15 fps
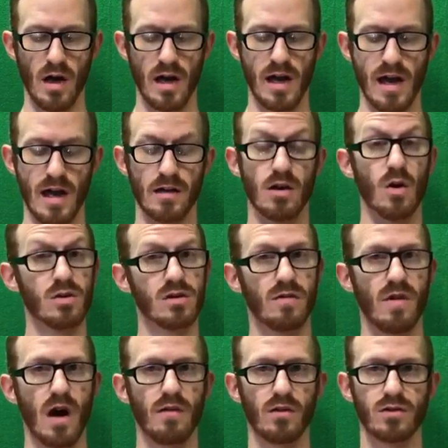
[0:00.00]
He had no
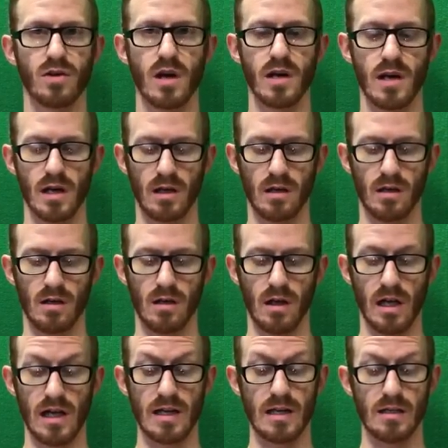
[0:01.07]
survival training,
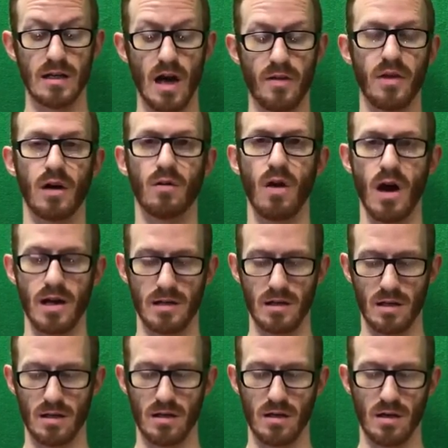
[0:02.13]
he did nothing right
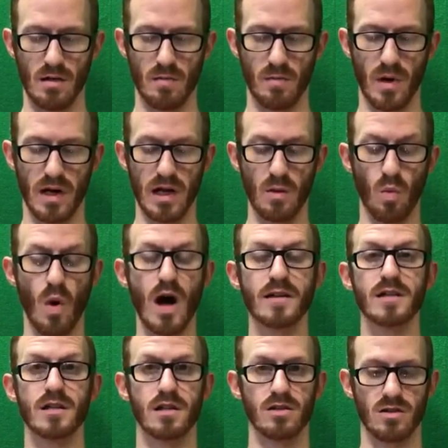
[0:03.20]
but he
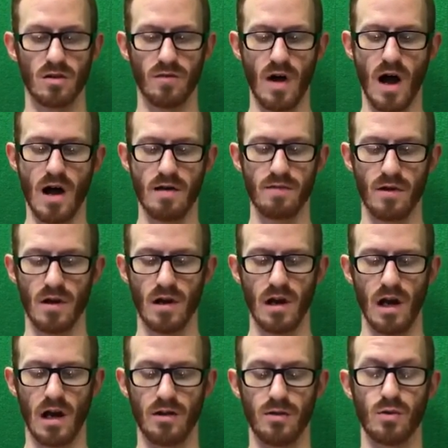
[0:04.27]
wanted to survive,
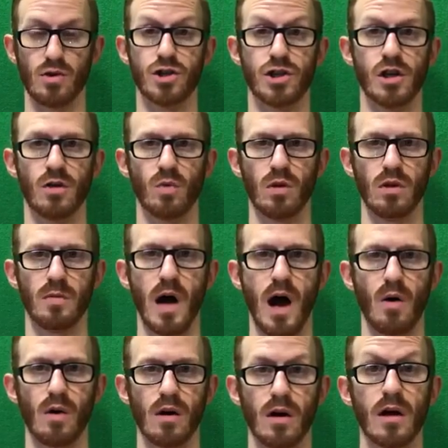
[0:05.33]
and through sheer
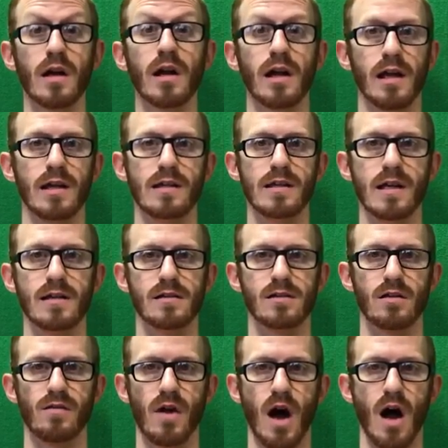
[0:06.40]
willpower, he did
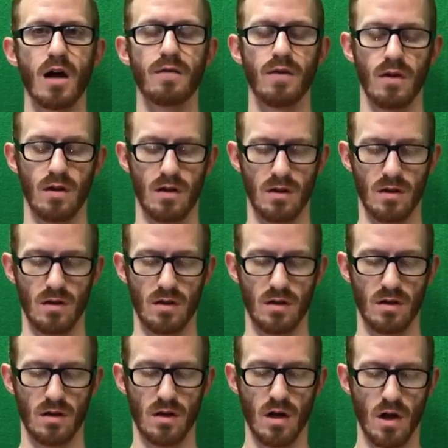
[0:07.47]
survive.
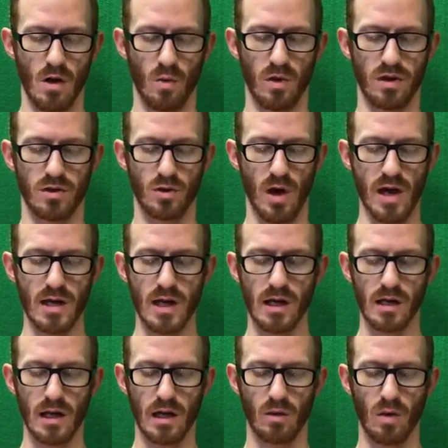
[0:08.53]
With
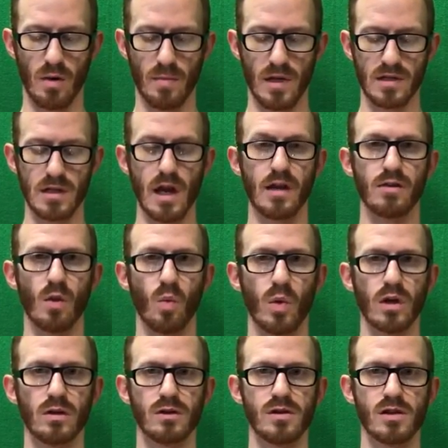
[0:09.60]
training, equipment, and the
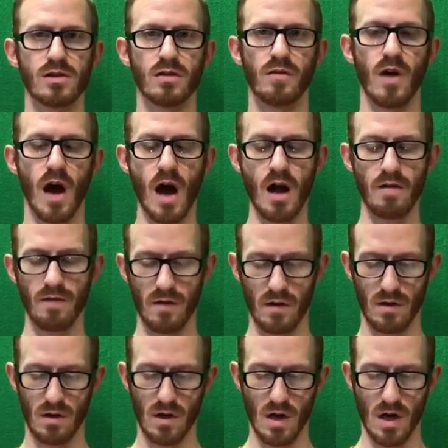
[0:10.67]
will to survive,
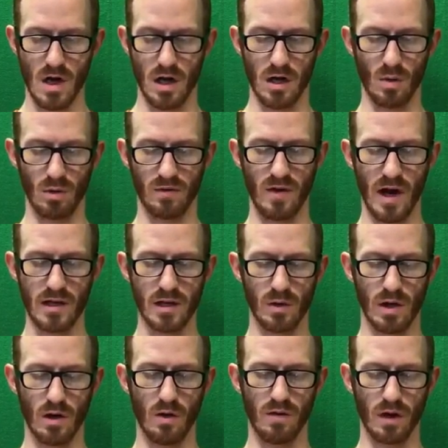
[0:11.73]
you will find you
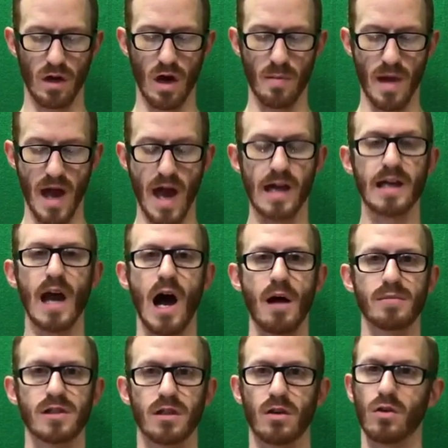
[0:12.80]
can overcome any
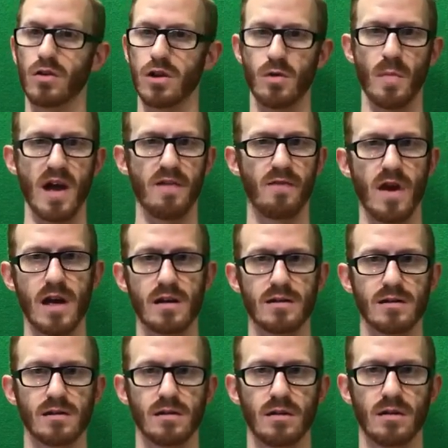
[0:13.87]
obstacle you may
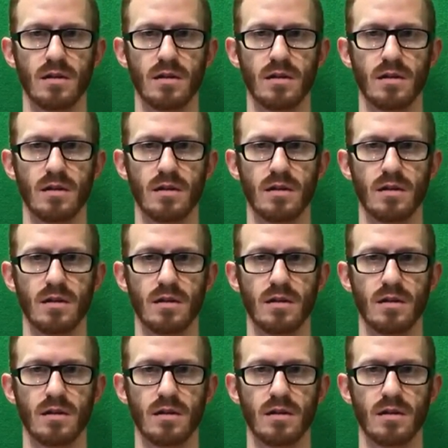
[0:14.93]
face.